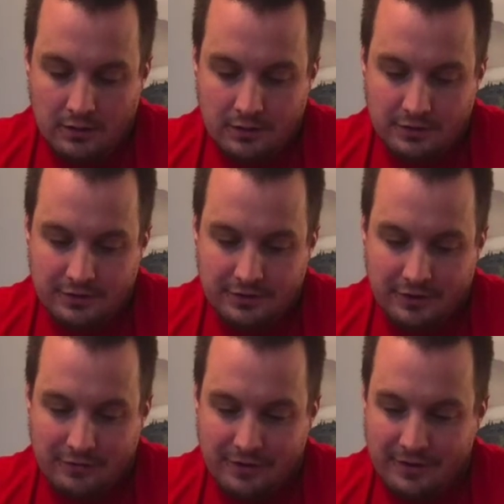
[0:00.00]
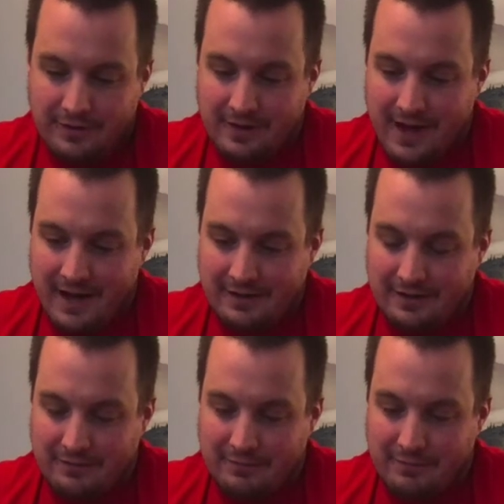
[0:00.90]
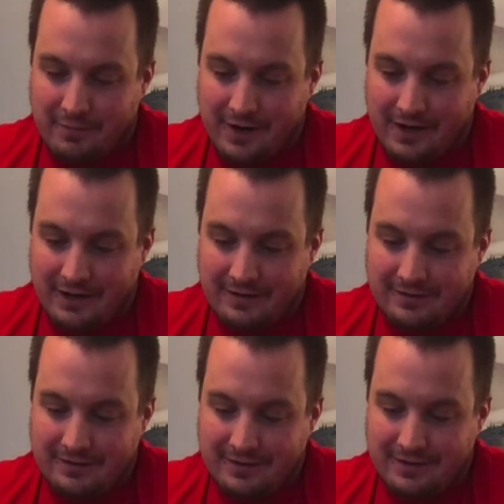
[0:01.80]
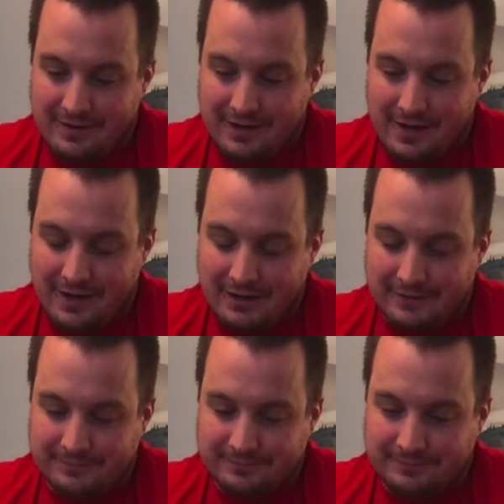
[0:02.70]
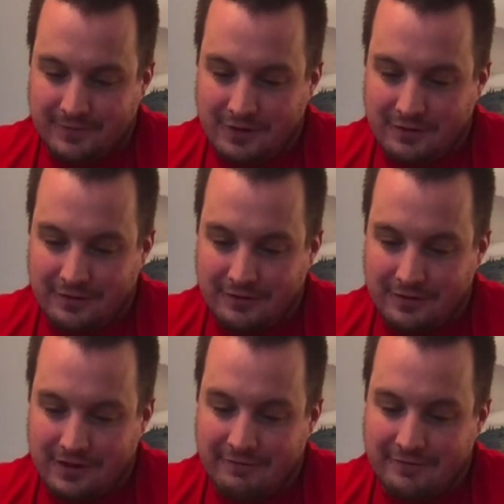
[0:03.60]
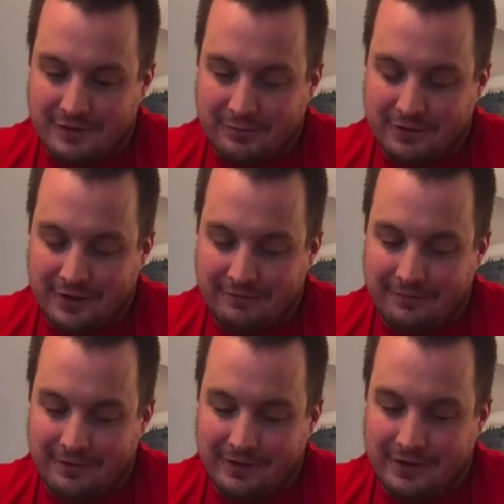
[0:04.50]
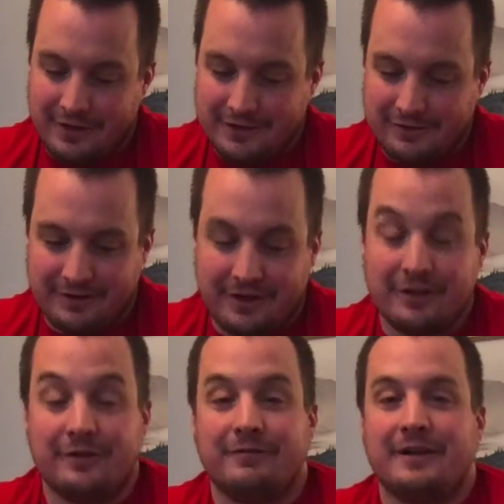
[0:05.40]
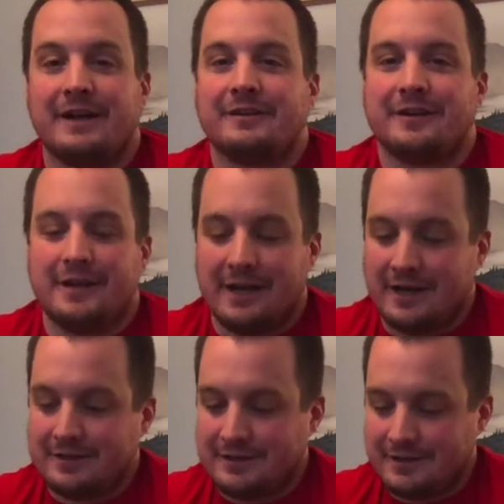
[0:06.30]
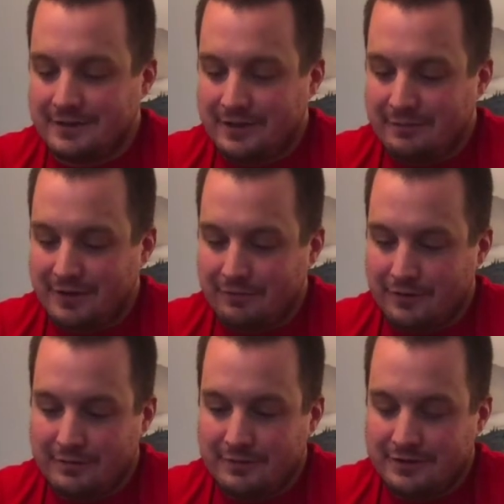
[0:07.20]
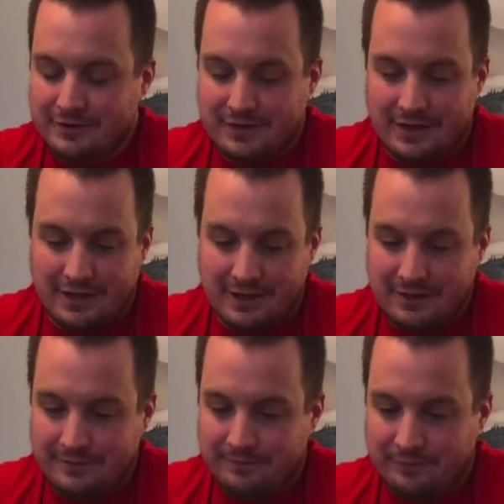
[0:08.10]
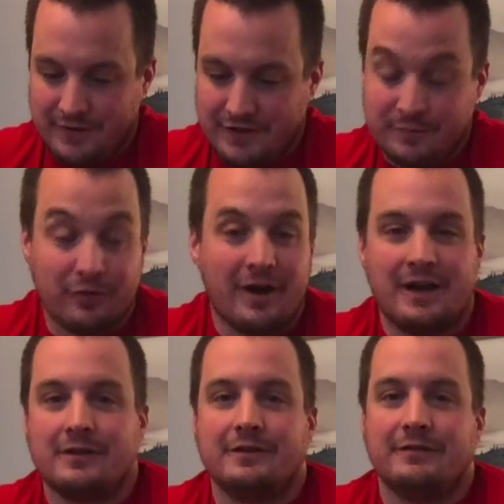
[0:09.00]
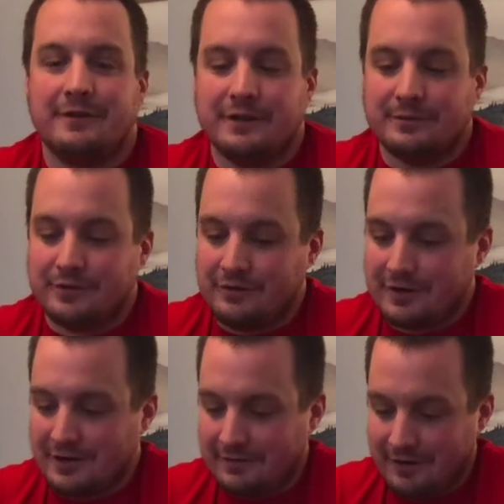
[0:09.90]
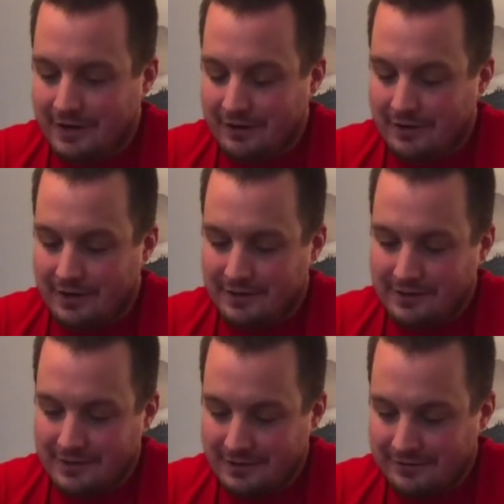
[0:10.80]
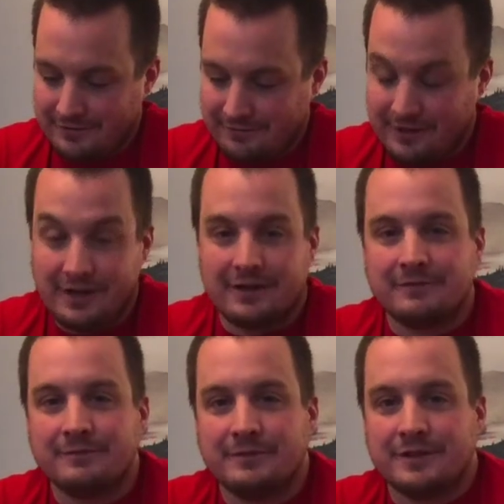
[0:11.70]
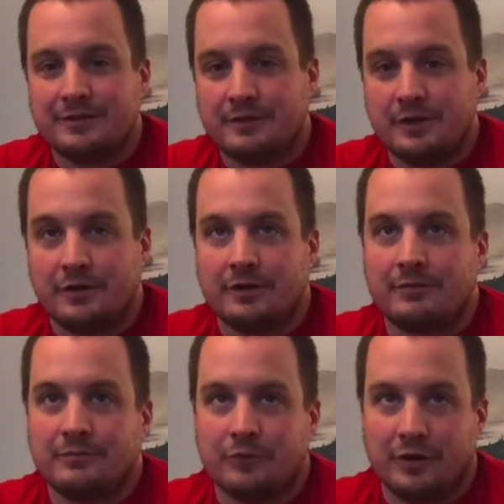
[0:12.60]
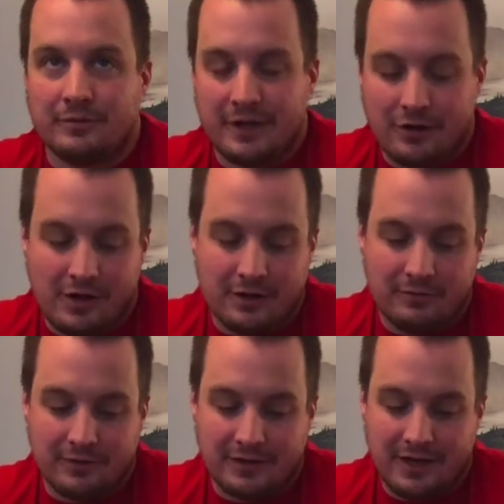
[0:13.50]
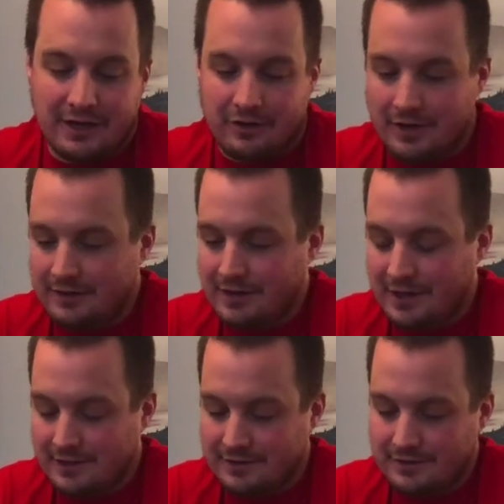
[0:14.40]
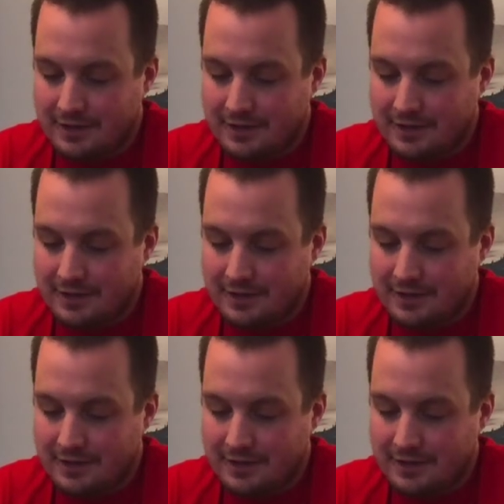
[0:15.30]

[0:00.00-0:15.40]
So with that in mind, it evens the playing field, and also the other factor at hand is the McRib is sporadically available. You can never count on it. It's fleeting. It's here one day, gone the next.